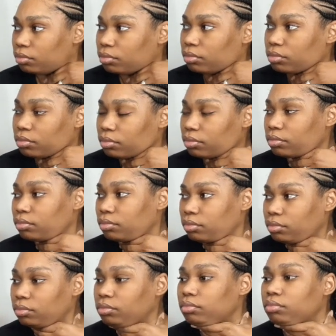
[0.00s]

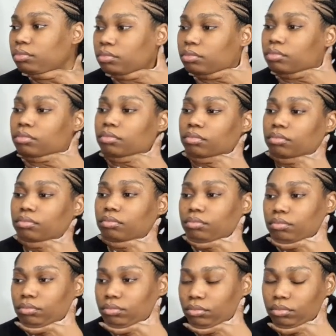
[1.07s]

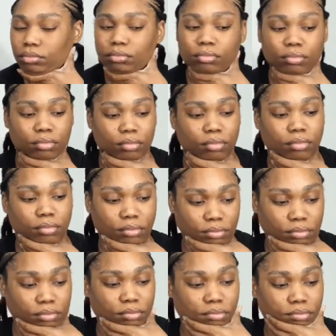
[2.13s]

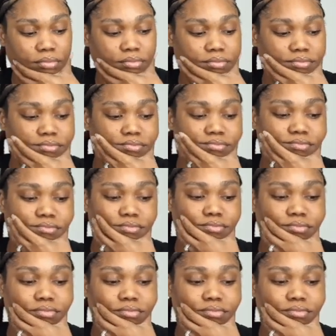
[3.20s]
The person shown says nothing.